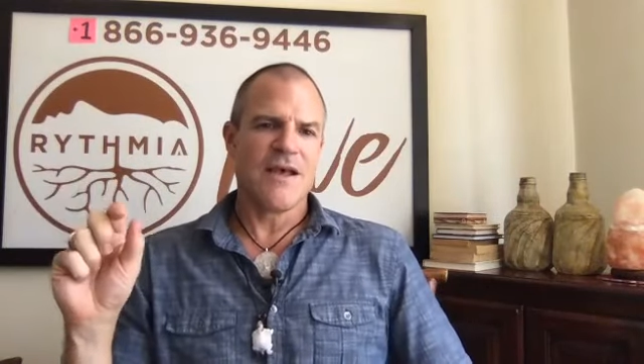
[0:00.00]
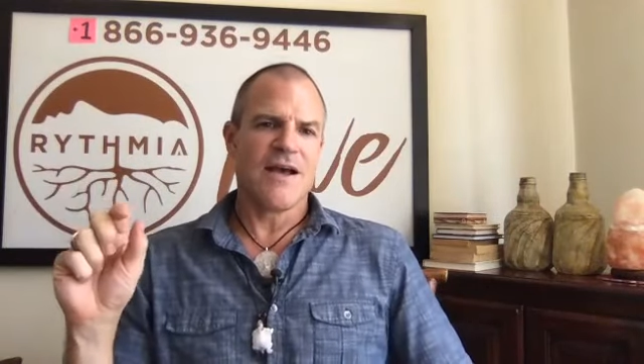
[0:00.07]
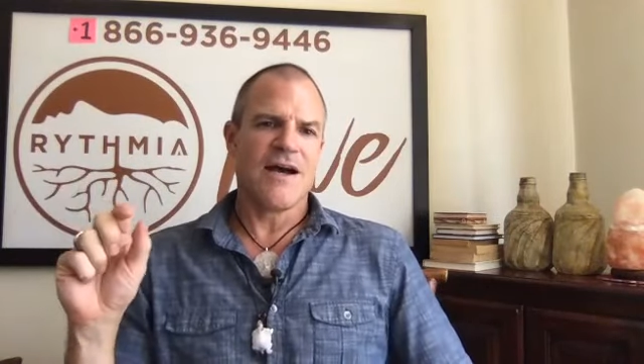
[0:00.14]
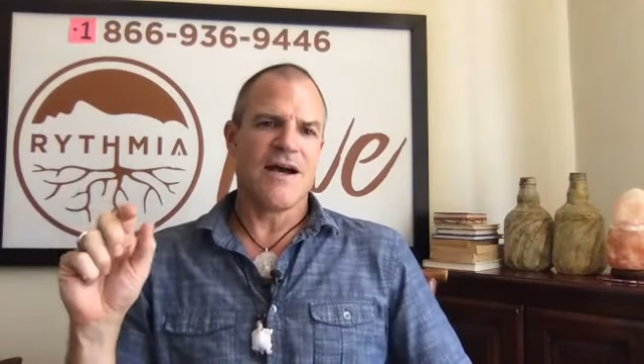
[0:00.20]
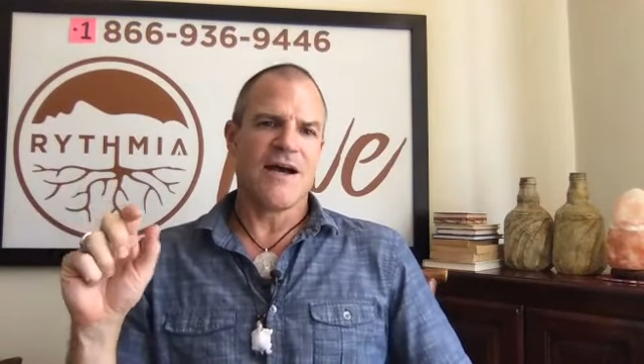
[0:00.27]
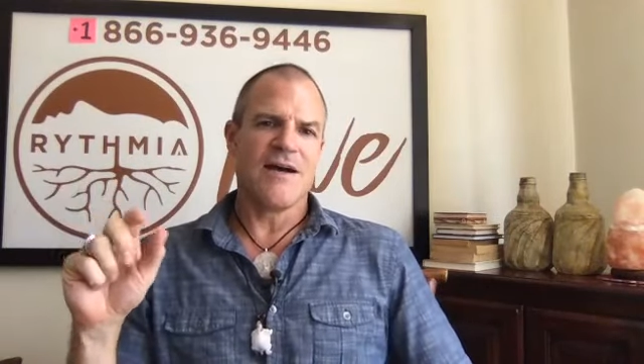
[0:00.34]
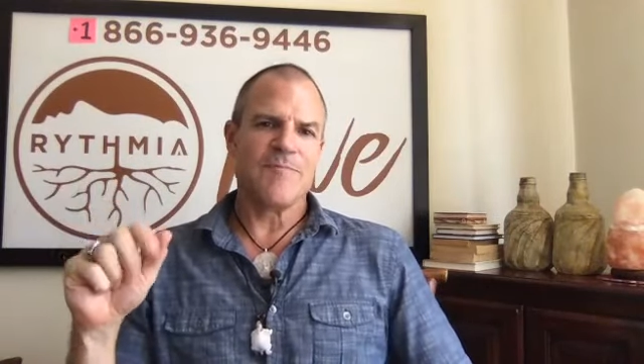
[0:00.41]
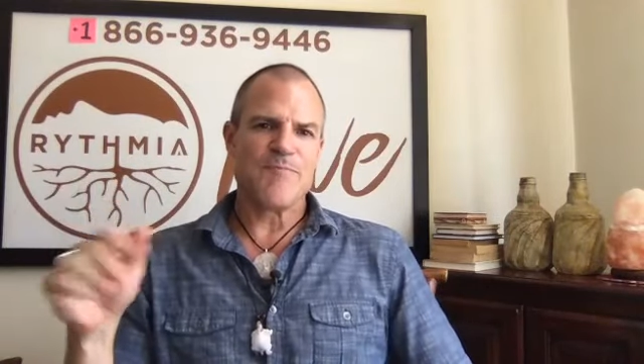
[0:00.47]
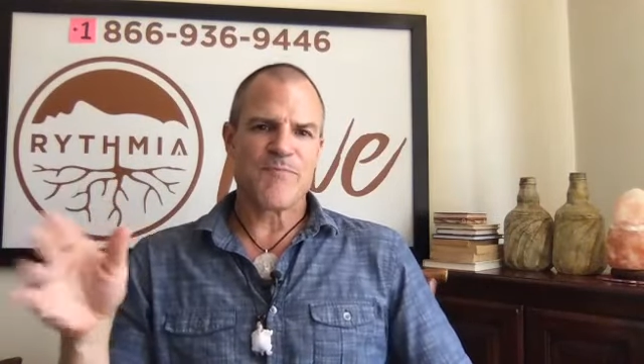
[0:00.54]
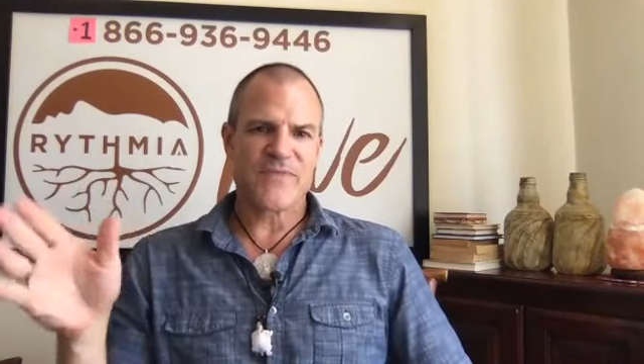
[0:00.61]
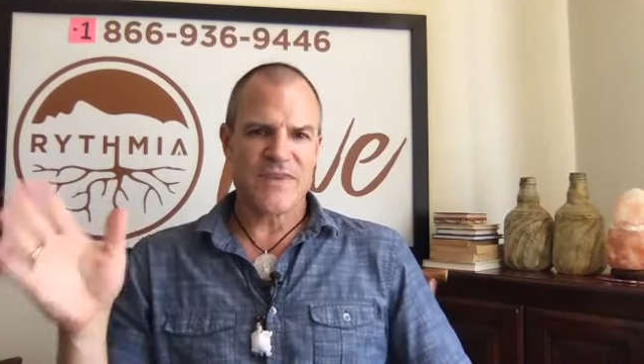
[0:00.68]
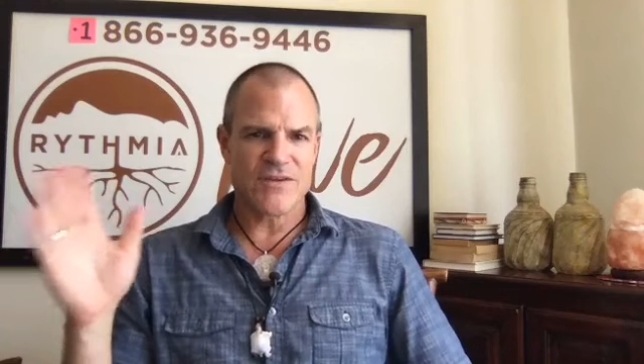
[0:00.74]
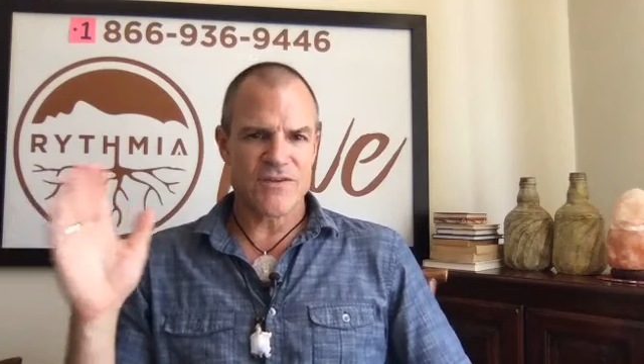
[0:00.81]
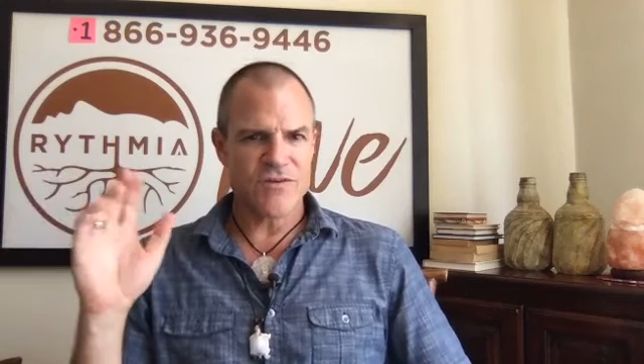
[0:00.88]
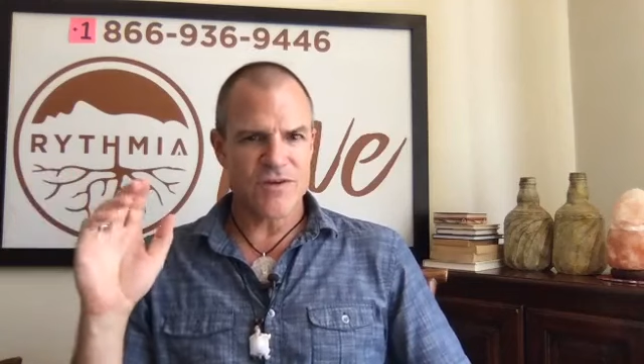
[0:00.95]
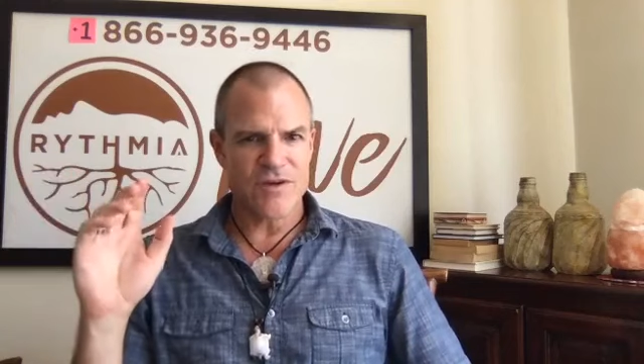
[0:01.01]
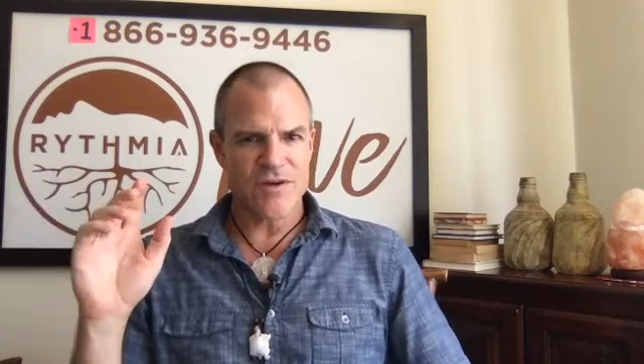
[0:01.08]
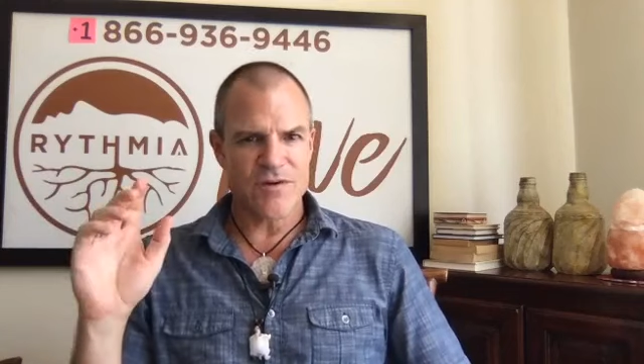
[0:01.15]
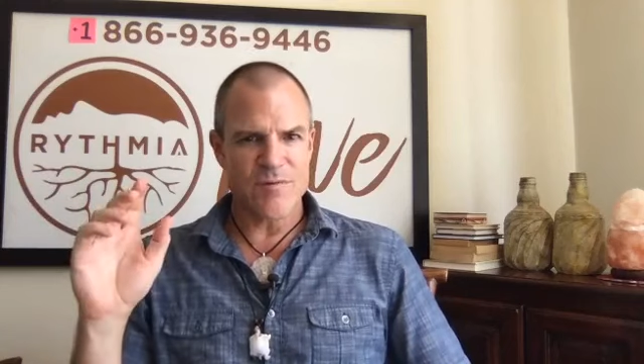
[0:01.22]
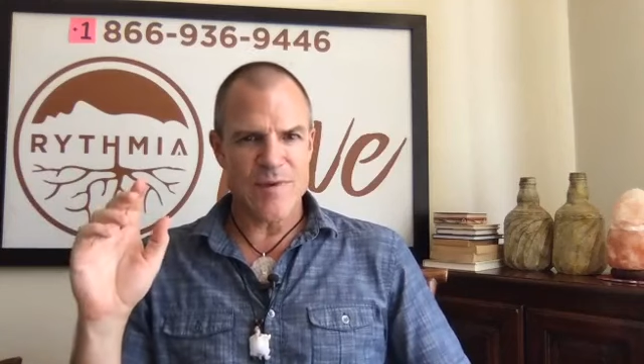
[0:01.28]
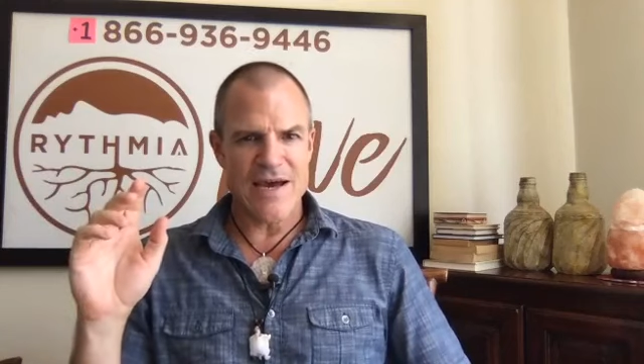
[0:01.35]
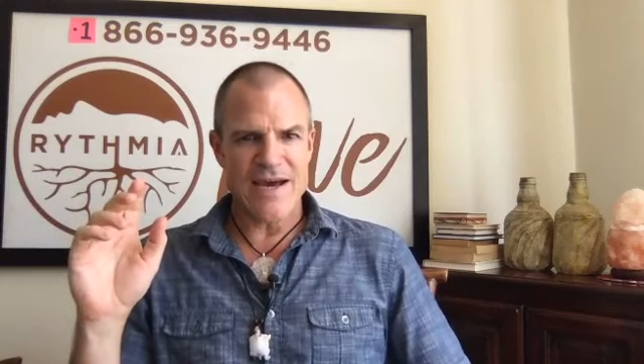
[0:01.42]
And you can go
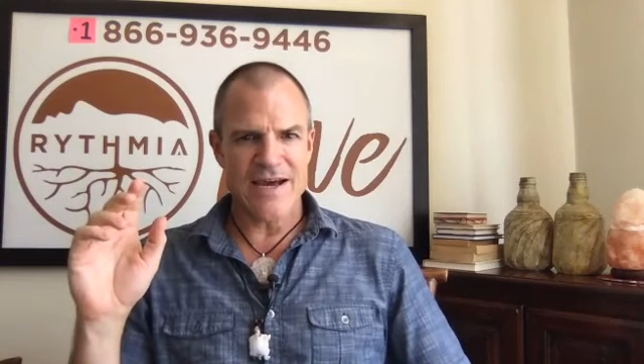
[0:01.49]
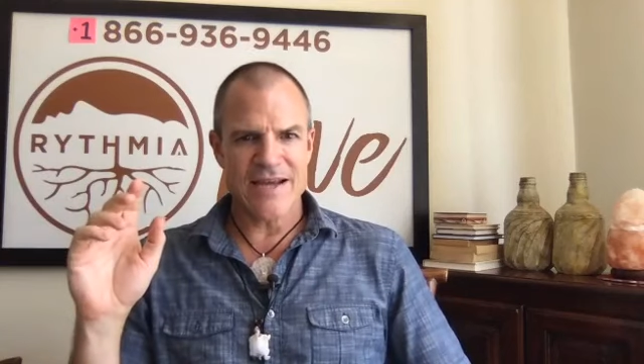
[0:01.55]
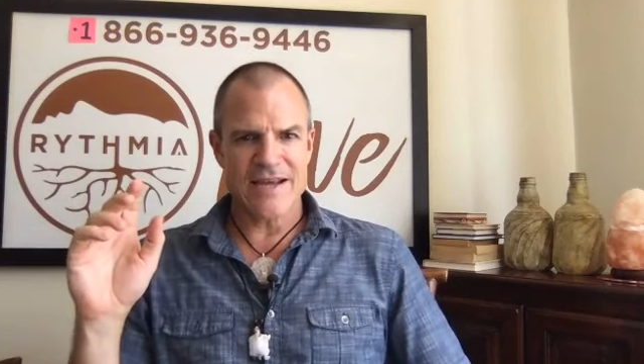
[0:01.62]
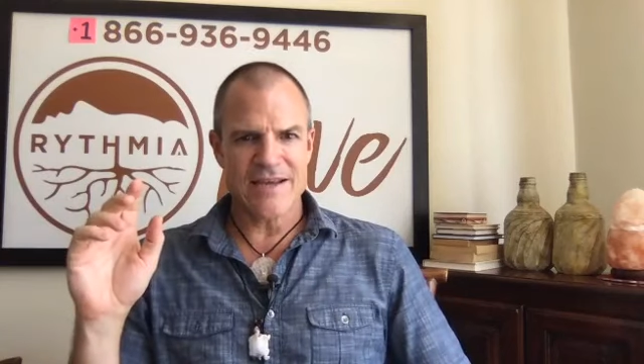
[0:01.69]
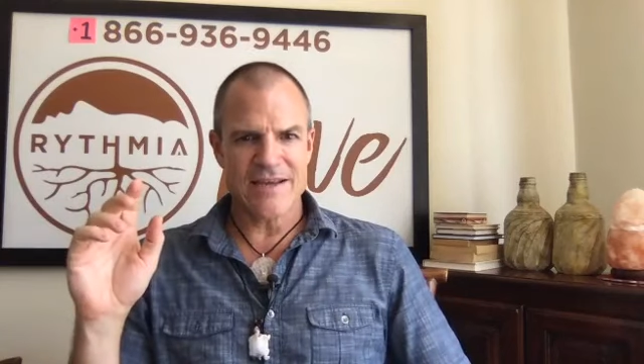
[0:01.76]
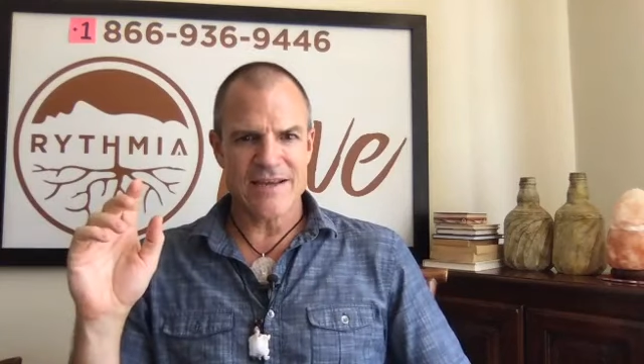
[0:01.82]
back